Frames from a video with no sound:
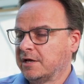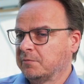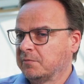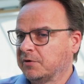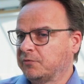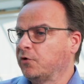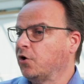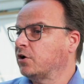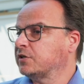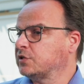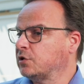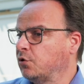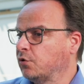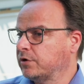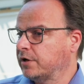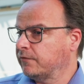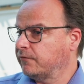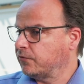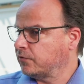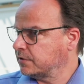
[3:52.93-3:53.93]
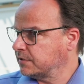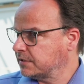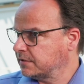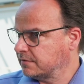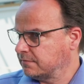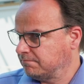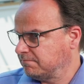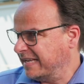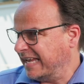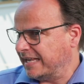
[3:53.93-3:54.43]
But we're also looking for
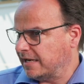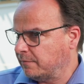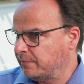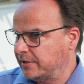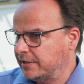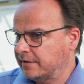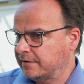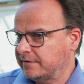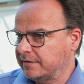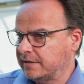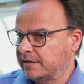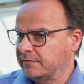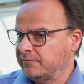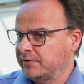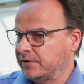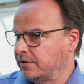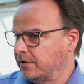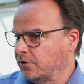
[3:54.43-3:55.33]
scalability.